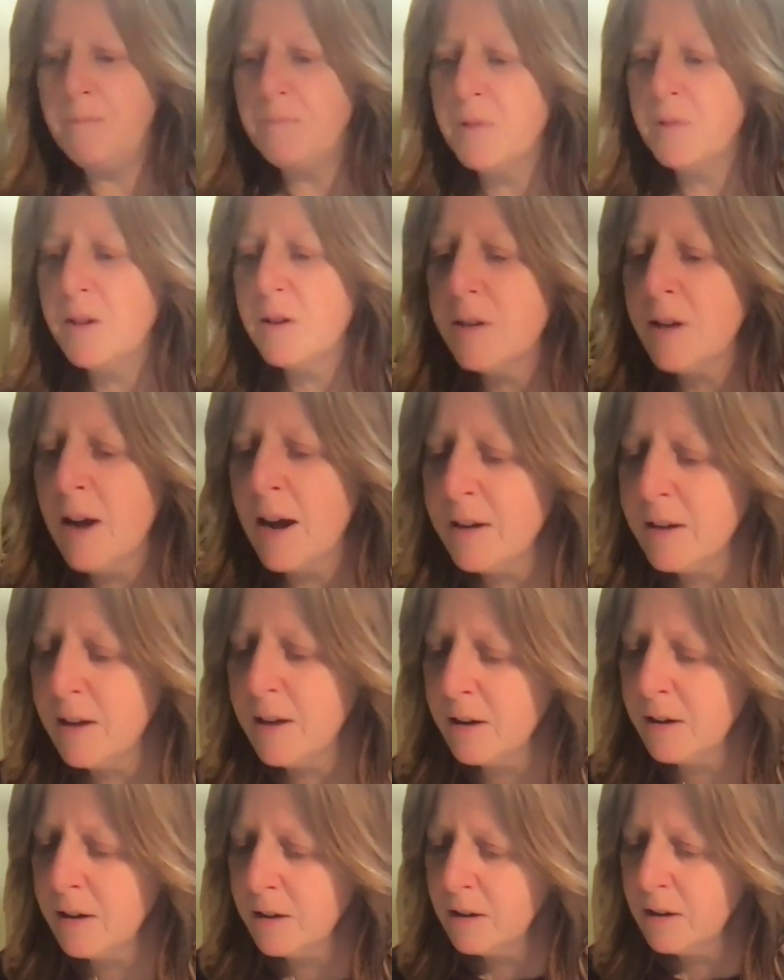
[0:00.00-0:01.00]
the
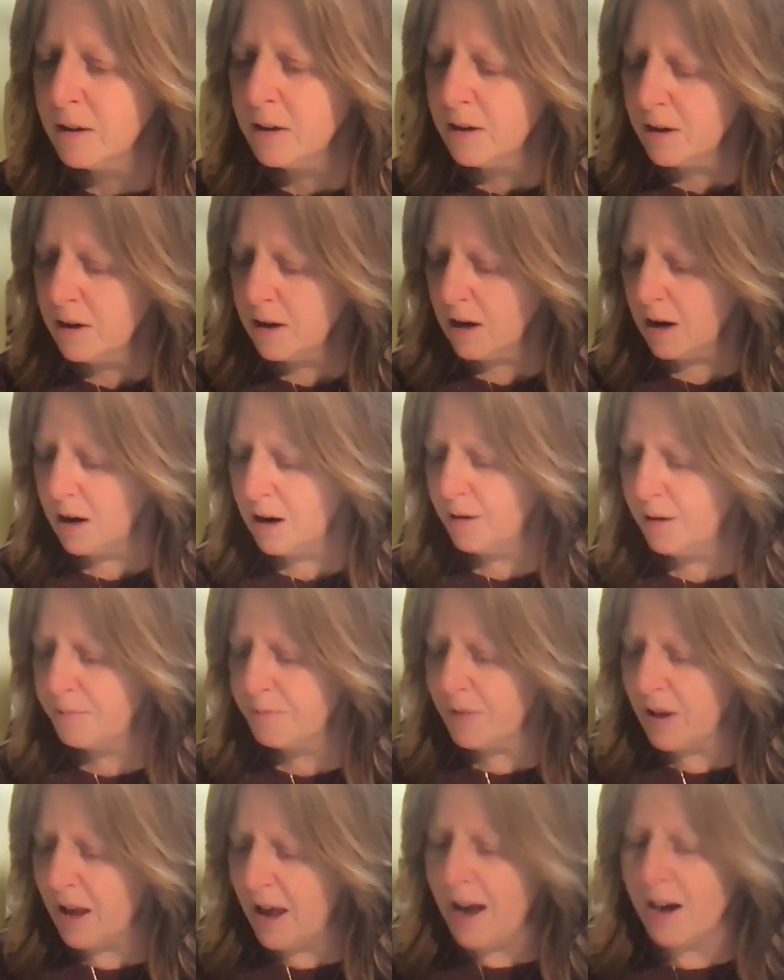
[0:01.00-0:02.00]
Tanya
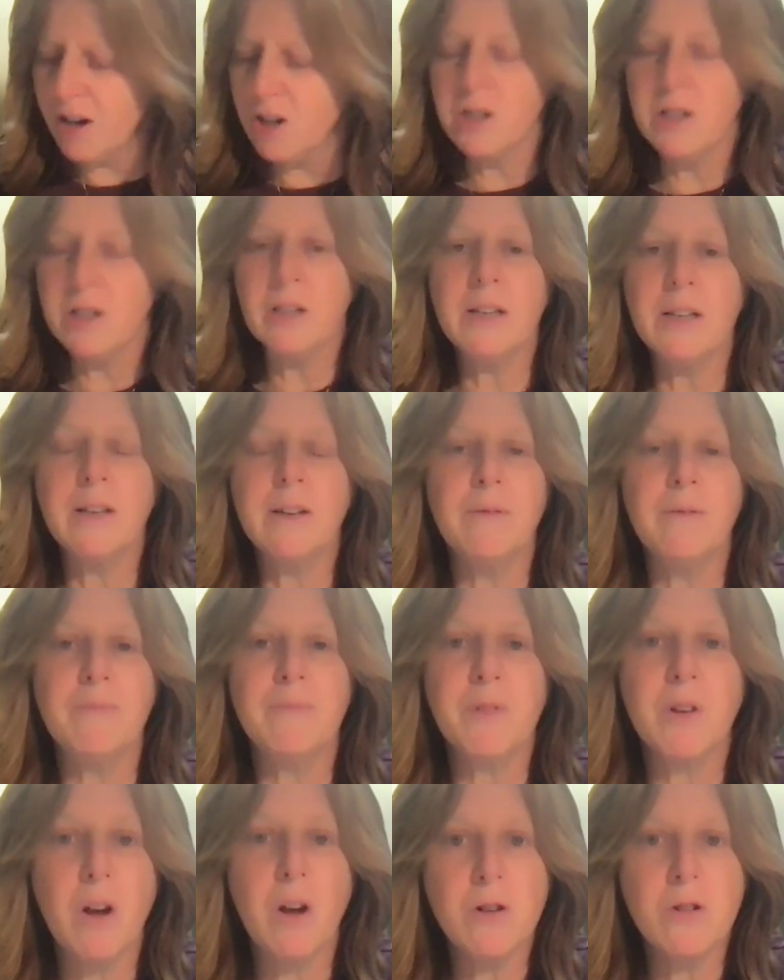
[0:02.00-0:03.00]
actually
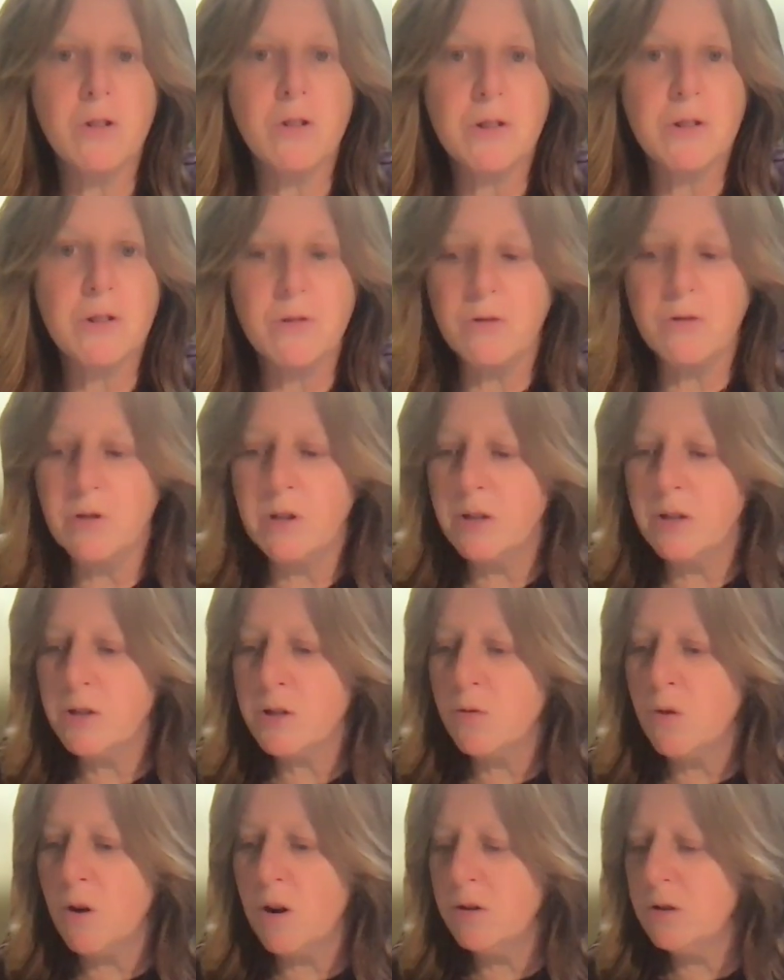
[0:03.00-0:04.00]
goes through these
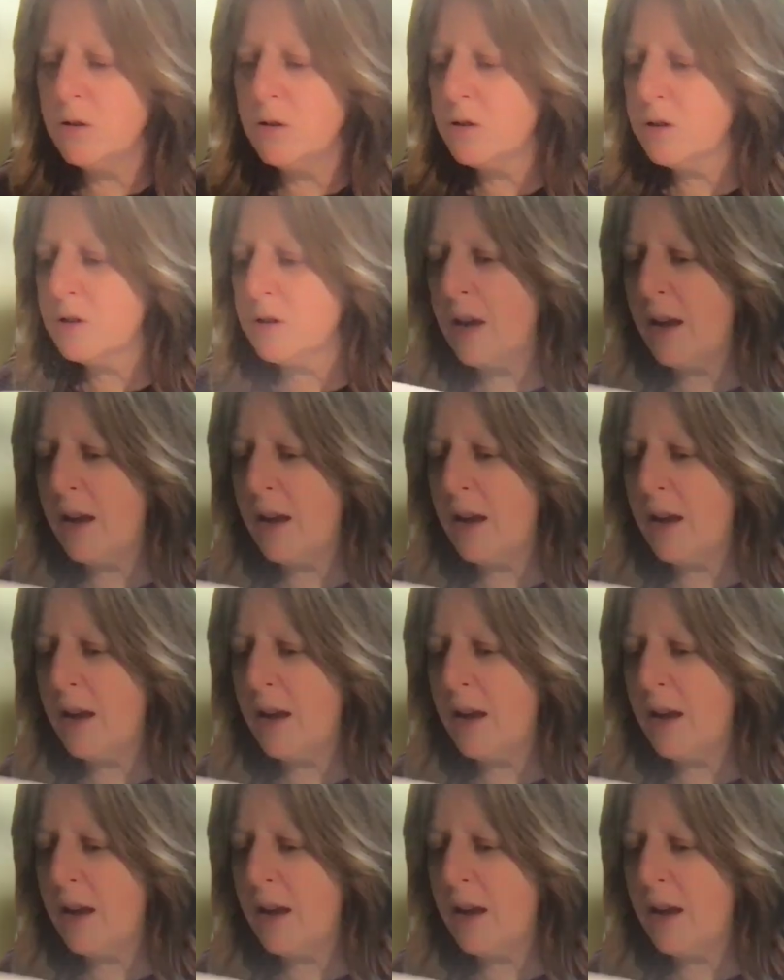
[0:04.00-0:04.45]
quotes